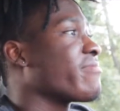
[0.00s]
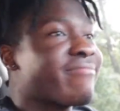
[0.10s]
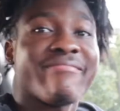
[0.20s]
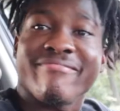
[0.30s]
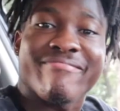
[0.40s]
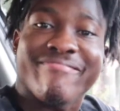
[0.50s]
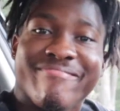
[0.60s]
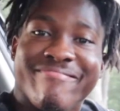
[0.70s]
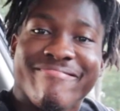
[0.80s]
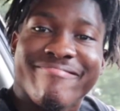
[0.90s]
She gonna
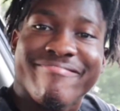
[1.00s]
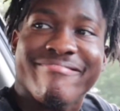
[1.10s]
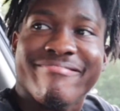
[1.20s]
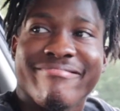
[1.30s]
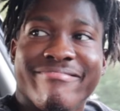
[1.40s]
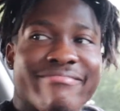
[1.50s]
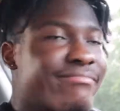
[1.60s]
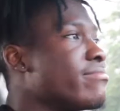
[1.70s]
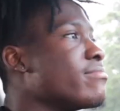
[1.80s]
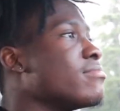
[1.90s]
watch her. You gonna watch her
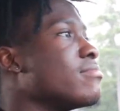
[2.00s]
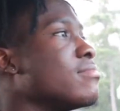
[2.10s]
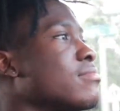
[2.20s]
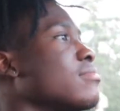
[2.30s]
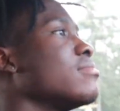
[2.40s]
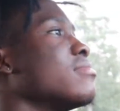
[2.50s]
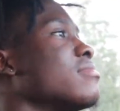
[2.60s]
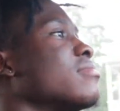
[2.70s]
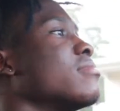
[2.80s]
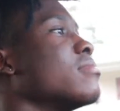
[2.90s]
toes wiggle at the
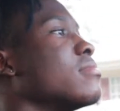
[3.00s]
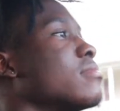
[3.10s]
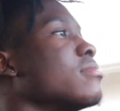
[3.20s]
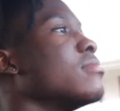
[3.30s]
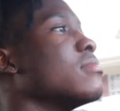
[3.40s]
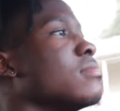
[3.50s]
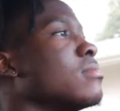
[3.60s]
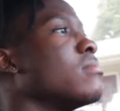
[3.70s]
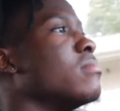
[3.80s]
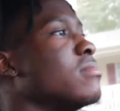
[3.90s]
bottom of the bed or
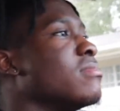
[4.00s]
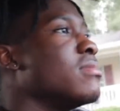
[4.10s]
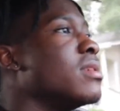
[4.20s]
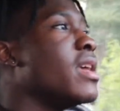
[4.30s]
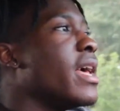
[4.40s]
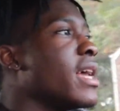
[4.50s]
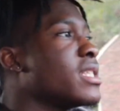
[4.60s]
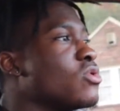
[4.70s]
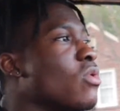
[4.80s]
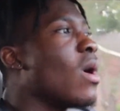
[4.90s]
something? Yeah, that
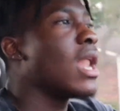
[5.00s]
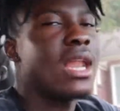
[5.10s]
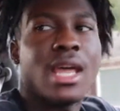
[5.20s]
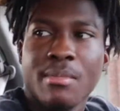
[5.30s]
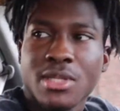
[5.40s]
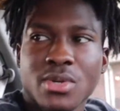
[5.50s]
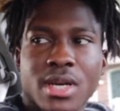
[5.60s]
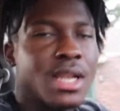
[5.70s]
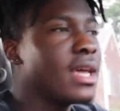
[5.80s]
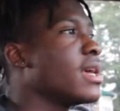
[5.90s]
too, while I lay in between
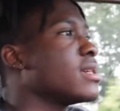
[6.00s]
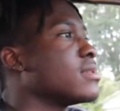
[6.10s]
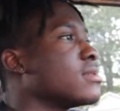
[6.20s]
her legs.